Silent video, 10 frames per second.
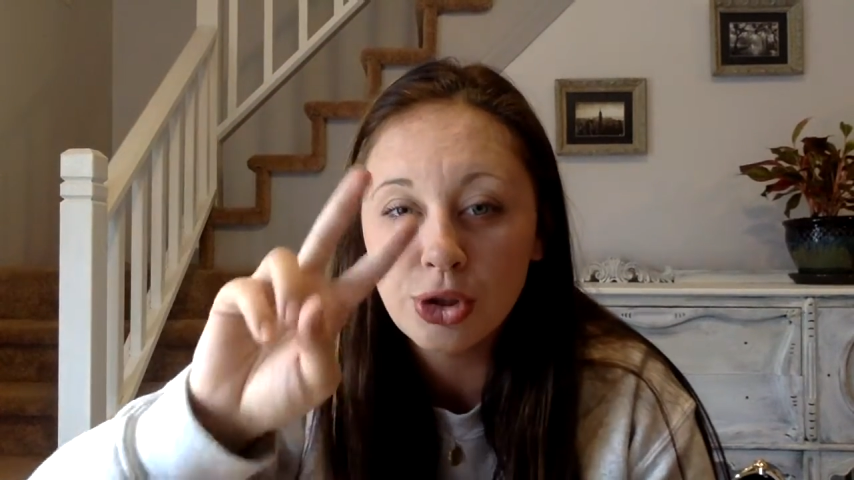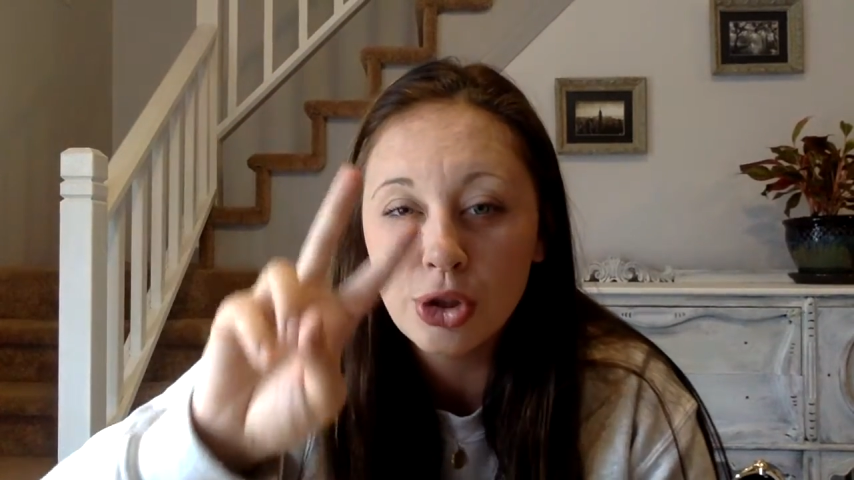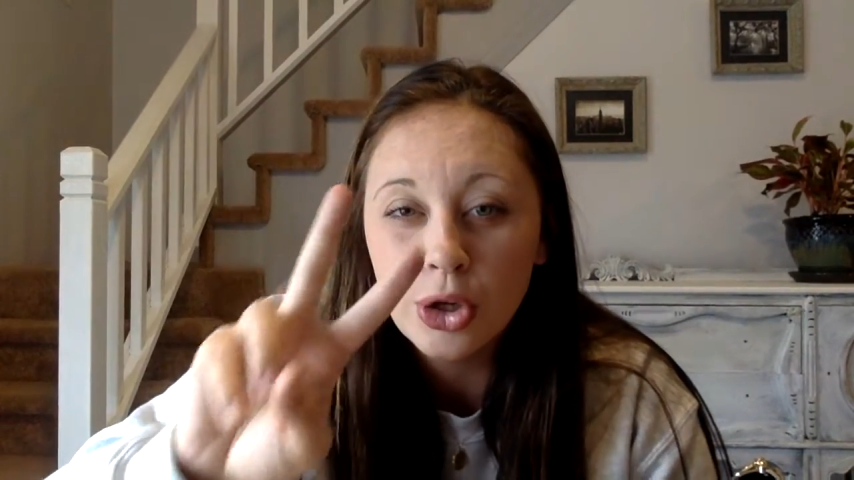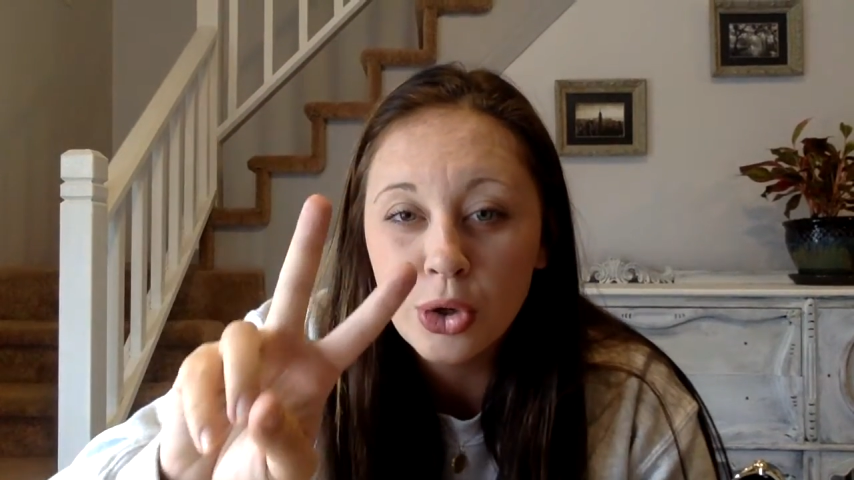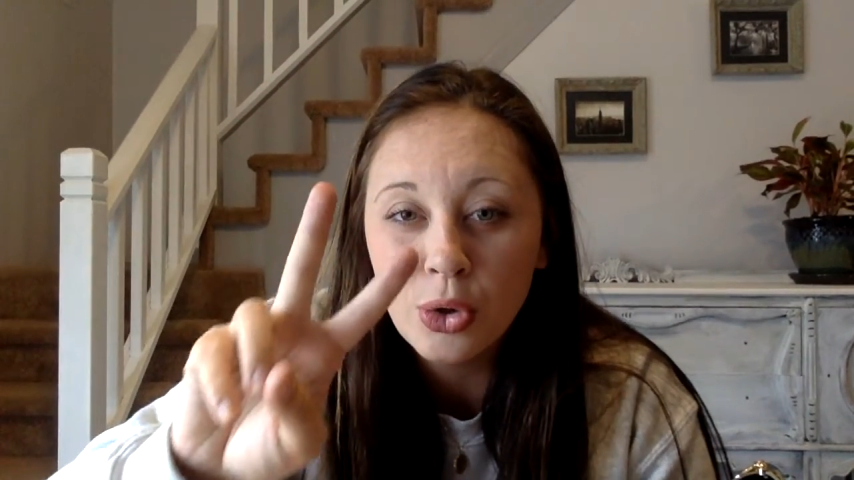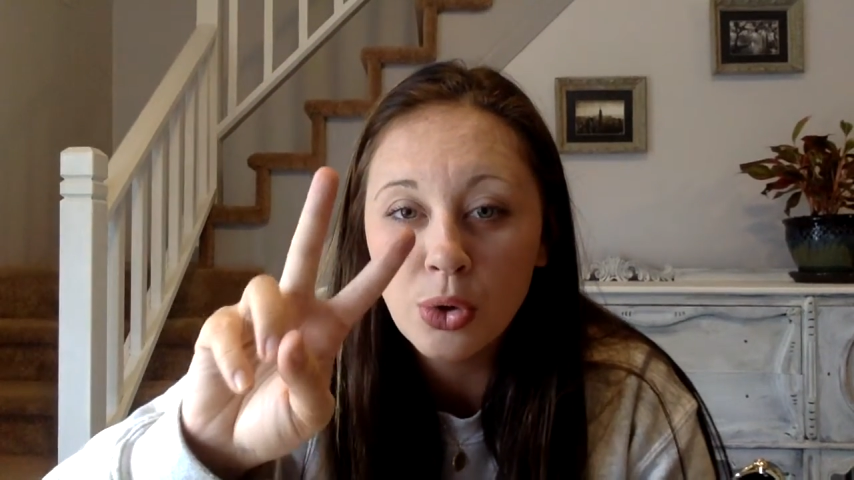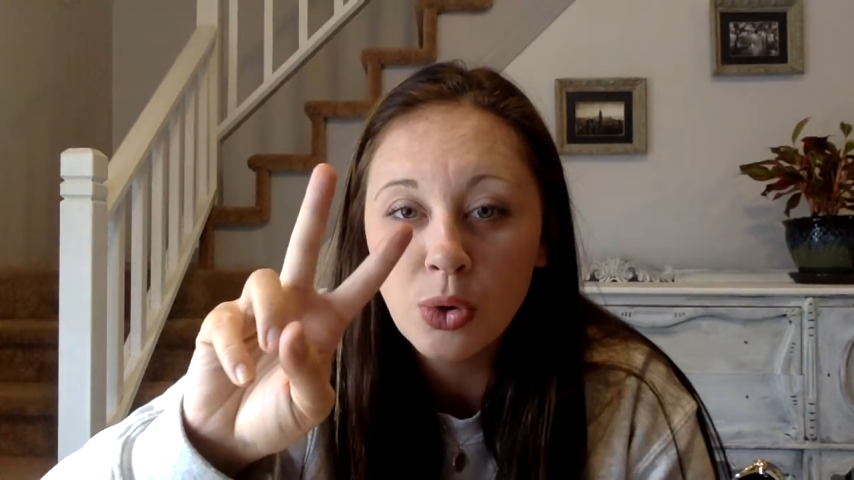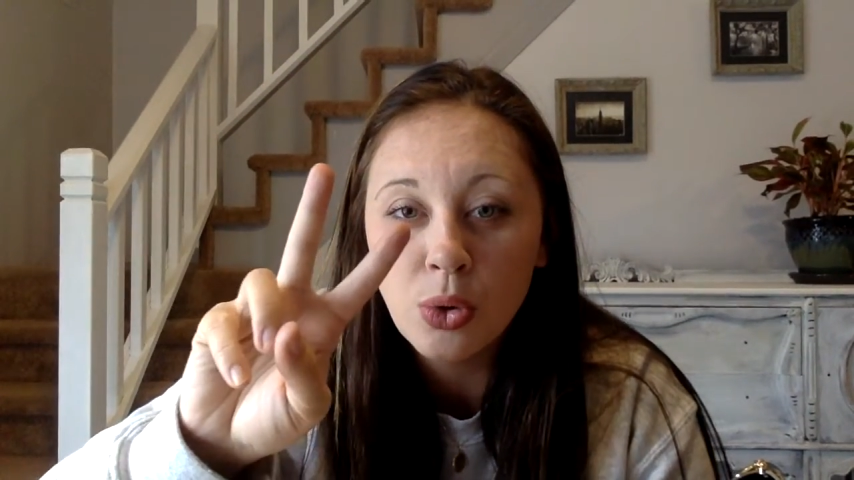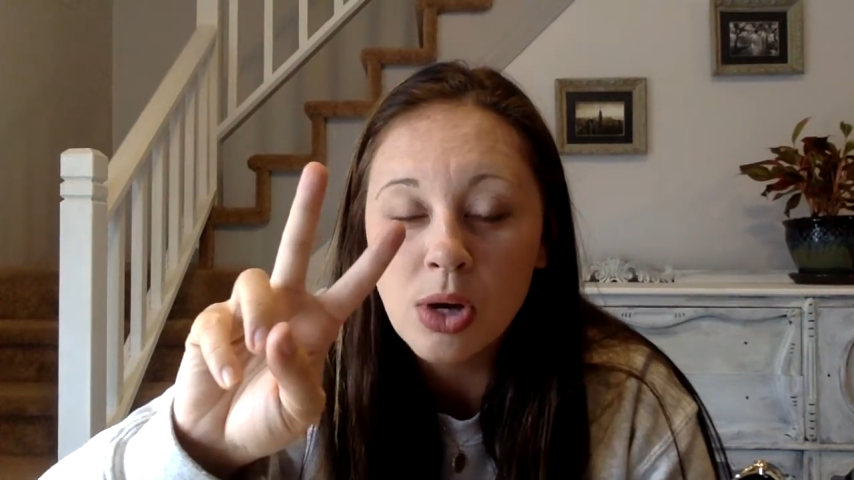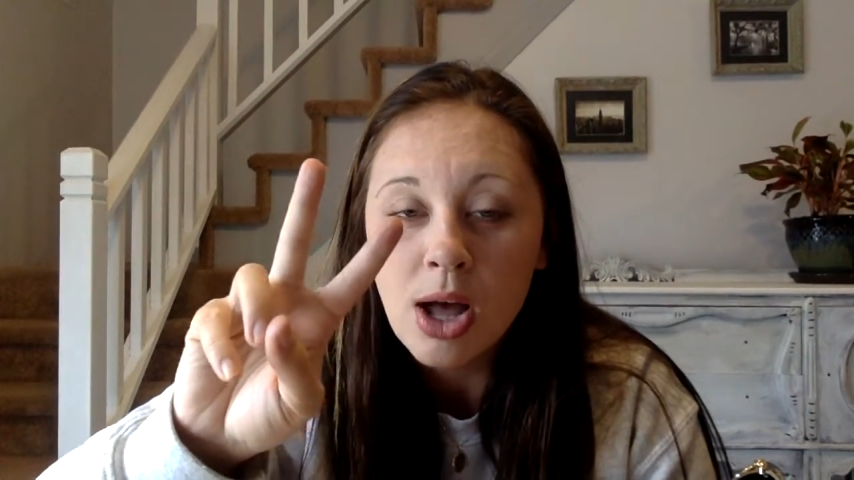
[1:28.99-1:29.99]

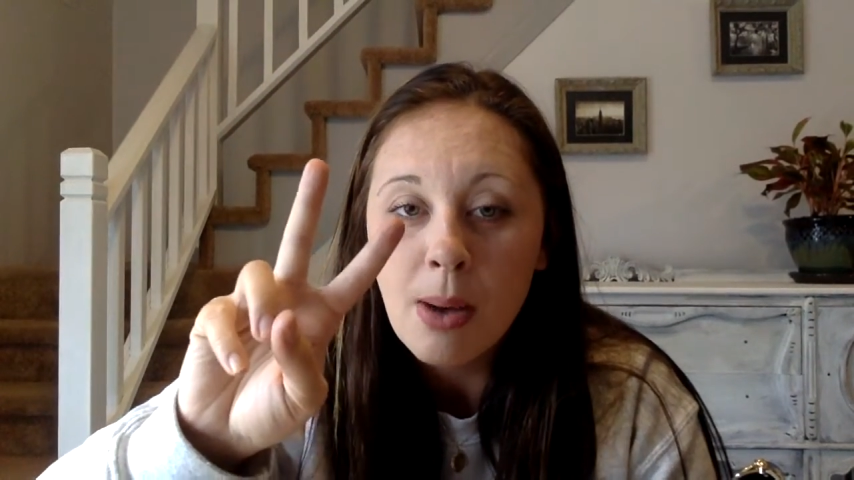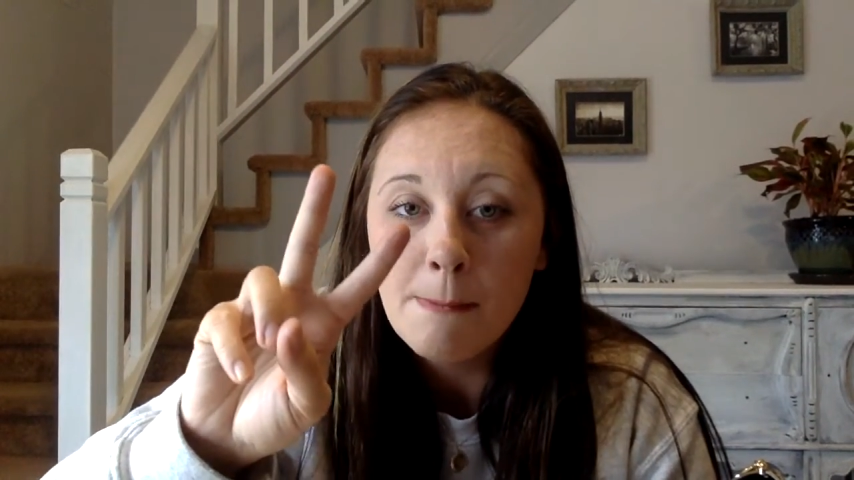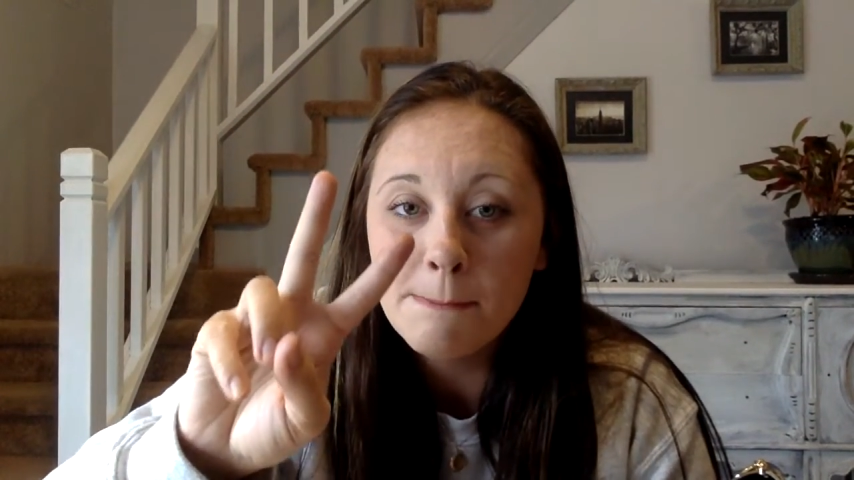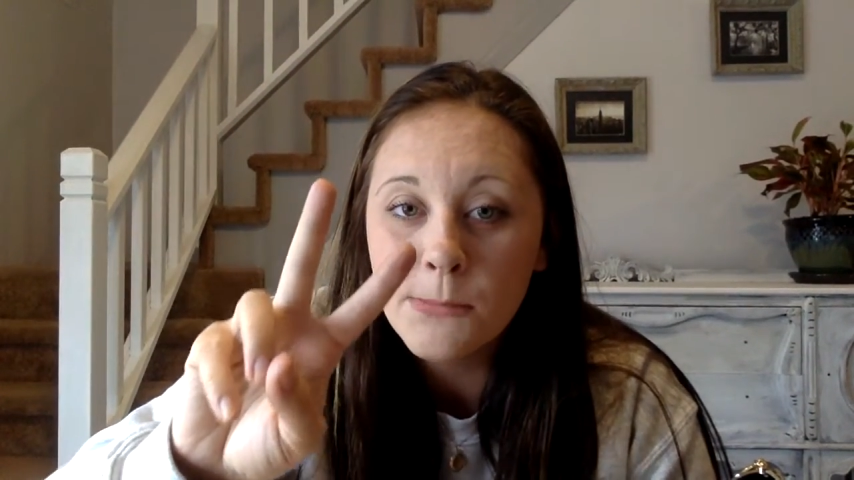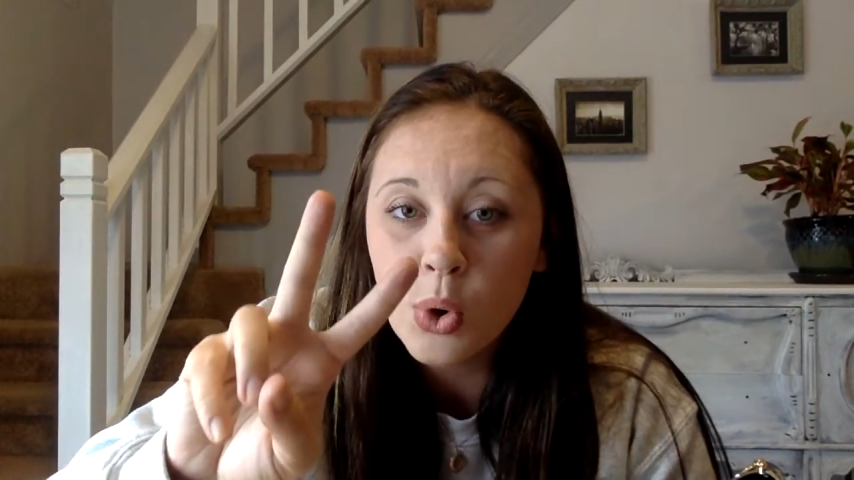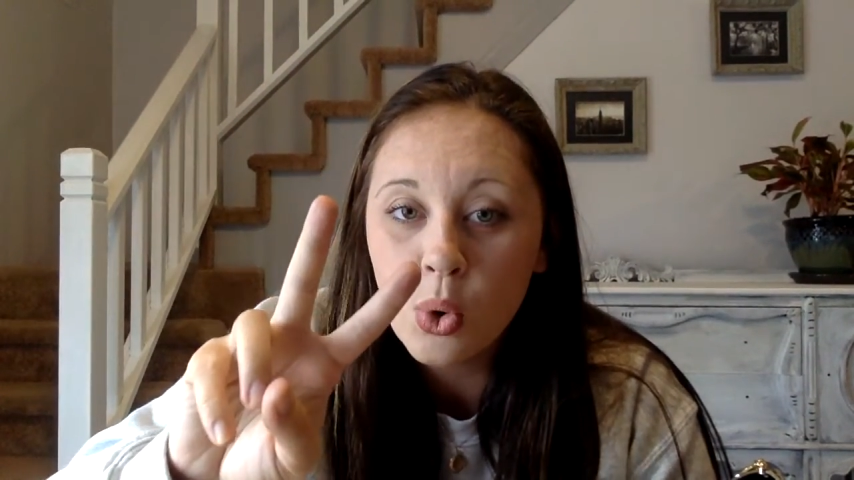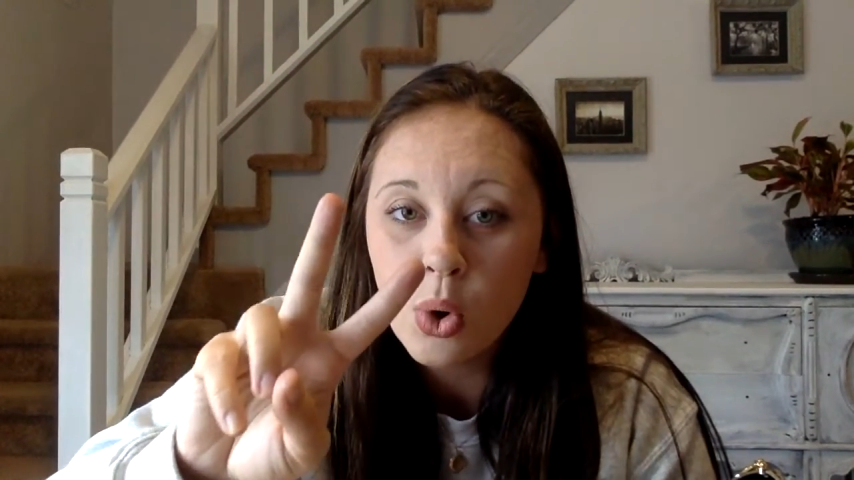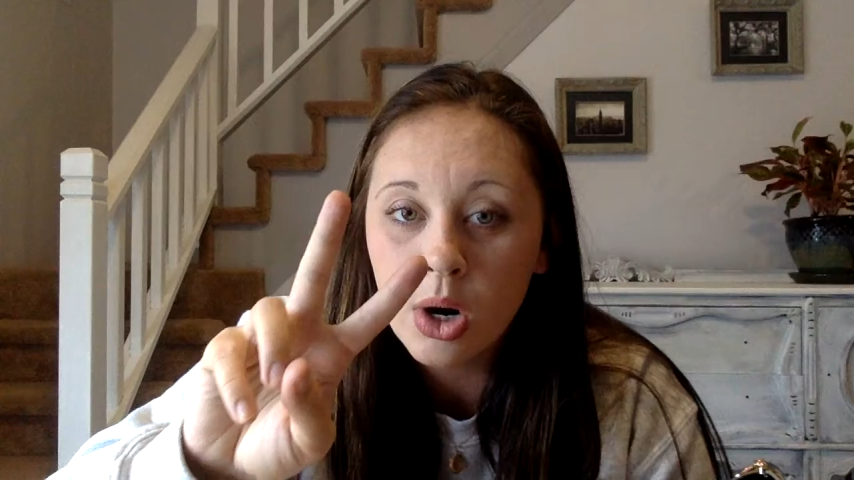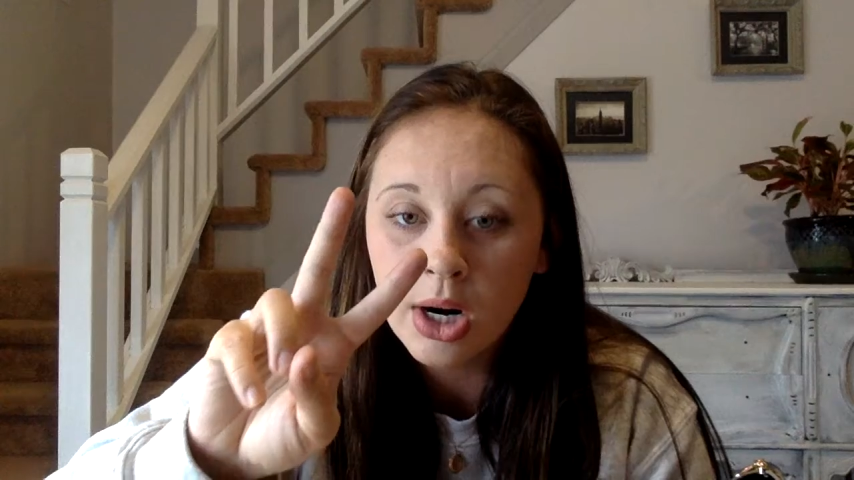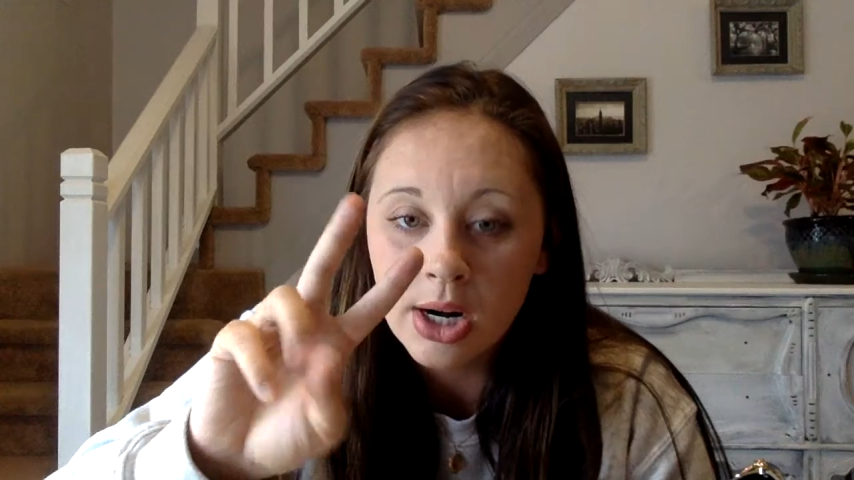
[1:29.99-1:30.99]
two
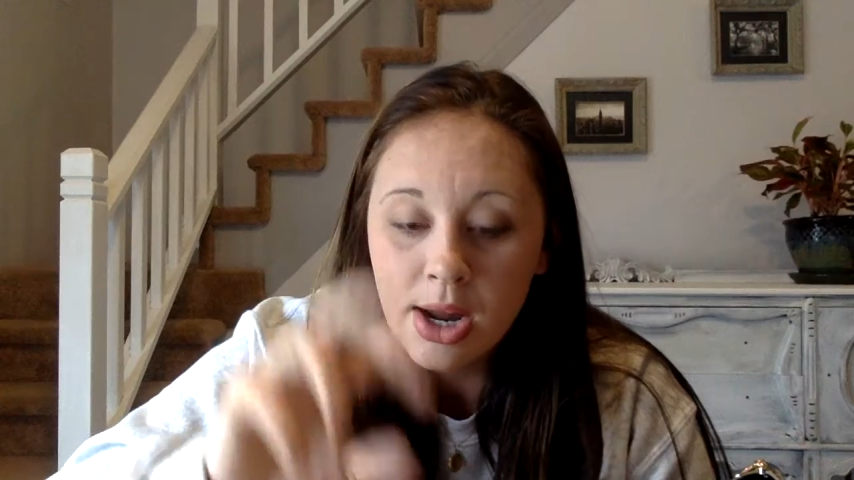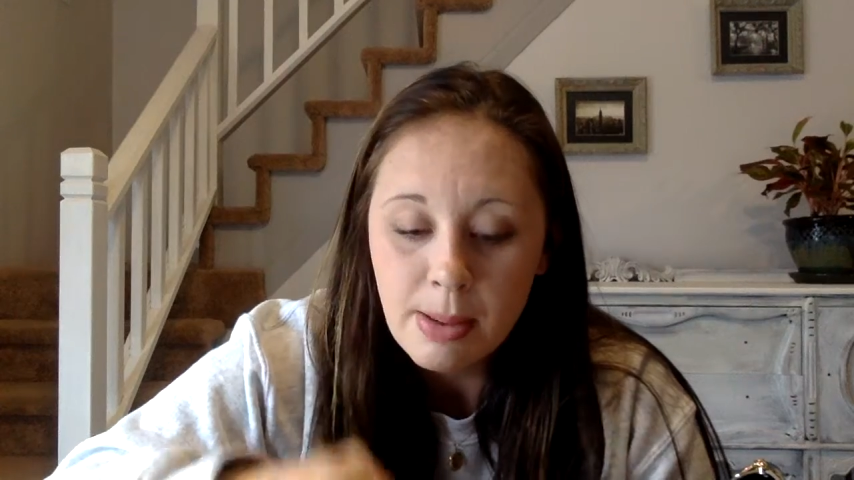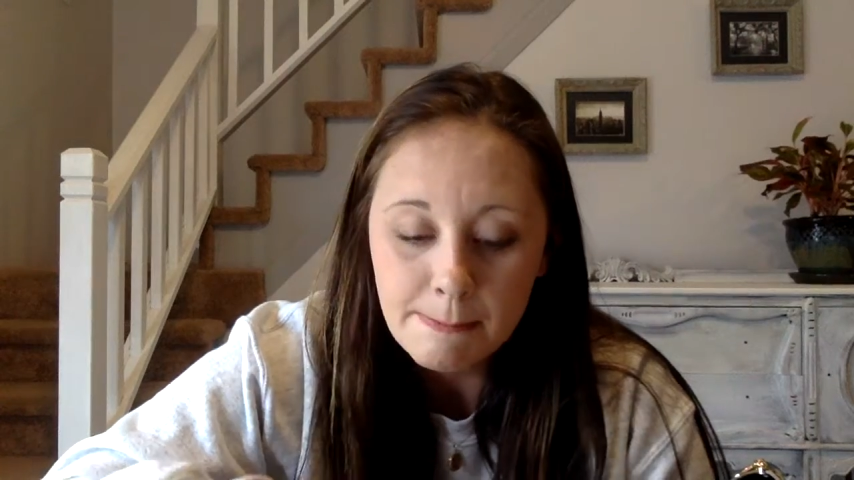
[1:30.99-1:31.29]
more